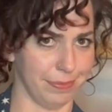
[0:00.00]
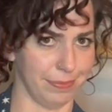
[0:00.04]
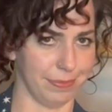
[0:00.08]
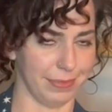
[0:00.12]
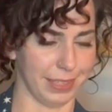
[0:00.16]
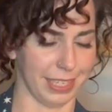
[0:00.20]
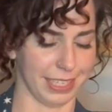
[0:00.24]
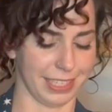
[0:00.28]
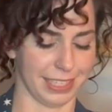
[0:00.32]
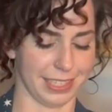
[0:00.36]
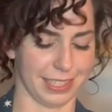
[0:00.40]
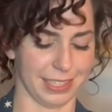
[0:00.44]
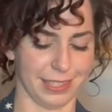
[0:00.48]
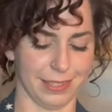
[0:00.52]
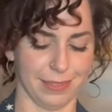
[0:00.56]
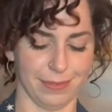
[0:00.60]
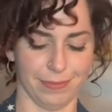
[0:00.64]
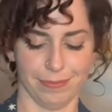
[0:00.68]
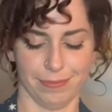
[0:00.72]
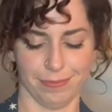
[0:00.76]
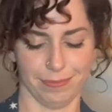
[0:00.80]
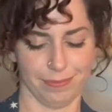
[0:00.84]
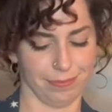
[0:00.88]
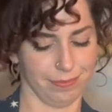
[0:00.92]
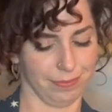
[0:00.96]
That's
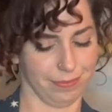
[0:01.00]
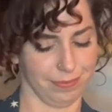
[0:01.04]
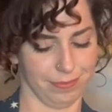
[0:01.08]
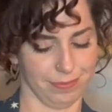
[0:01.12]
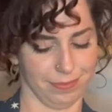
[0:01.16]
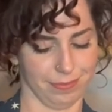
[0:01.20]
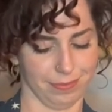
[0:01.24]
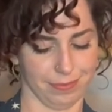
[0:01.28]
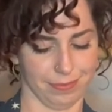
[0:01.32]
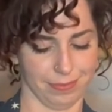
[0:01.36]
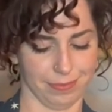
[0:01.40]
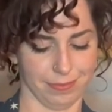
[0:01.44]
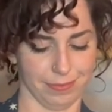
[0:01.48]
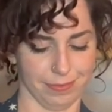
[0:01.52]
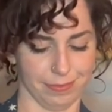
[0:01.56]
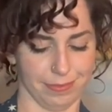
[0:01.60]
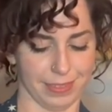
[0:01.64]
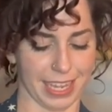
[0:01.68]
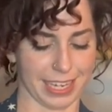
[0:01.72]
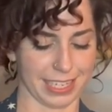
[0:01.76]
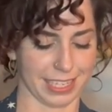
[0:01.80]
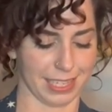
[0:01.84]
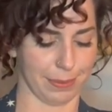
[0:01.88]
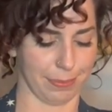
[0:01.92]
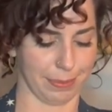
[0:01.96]

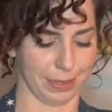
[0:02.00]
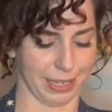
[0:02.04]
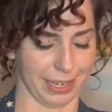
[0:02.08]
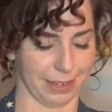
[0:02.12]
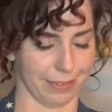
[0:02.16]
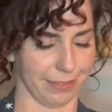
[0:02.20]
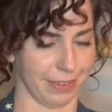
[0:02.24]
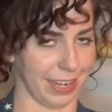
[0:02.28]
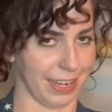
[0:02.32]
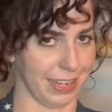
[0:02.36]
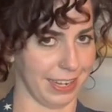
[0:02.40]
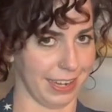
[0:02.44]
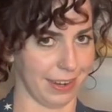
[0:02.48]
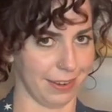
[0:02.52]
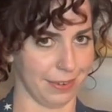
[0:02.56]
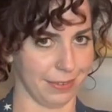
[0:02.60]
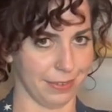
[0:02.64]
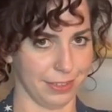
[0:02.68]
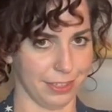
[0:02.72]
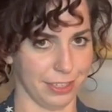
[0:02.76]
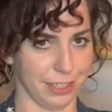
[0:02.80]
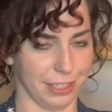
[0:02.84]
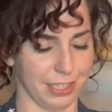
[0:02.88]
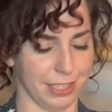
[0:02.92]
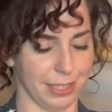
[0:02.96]
the plan right now.
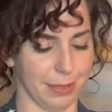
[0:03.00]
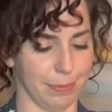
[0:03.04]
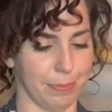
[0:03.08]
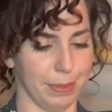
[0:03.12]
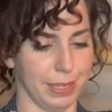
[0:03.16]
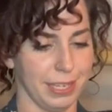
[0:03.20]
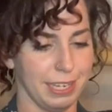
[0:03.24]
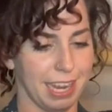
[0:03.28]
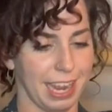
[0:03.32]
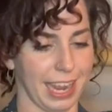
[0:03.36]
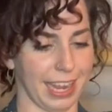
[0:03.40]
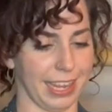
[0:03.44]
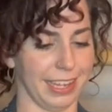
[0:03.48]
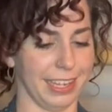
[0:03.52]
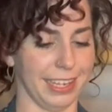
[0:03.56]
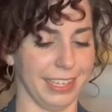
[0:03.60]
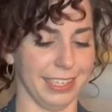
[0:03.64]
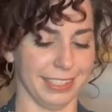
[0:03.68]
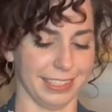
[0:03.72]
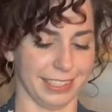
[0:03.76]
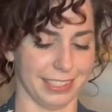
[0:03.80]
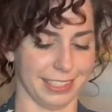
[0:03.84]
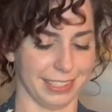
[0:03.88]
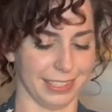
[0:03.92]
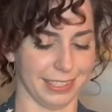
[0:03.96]
Just the big
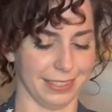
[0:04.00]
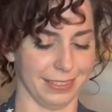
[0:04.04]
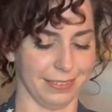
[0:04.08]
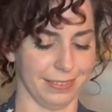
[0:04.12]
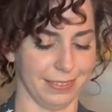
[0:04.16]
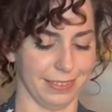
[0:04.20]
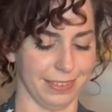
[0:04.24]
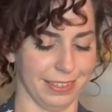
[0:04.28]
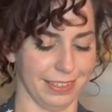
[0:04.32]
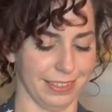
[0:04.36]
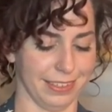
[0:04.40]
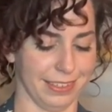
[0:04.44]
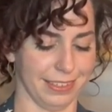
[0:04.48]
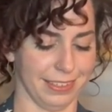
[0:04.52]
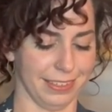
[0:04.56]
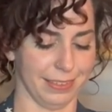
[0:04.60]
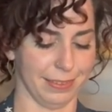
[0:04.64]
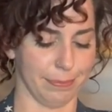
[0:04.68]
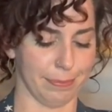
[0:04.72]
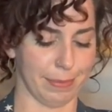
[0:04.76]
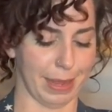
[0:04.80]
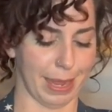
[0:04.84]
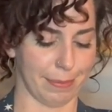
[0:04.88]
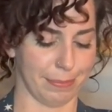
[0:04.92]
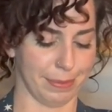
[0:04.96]
highlights
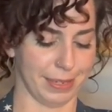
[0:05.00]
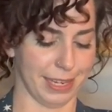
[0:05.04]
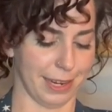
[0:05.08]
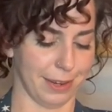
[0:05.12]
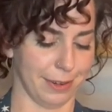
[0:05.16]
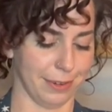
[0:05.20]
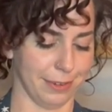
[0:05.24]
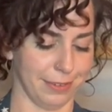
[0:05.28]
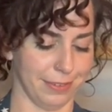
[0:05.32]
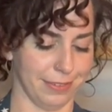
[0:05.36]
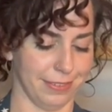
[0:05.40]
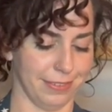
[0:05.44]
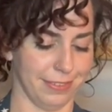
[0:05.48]
mapped out.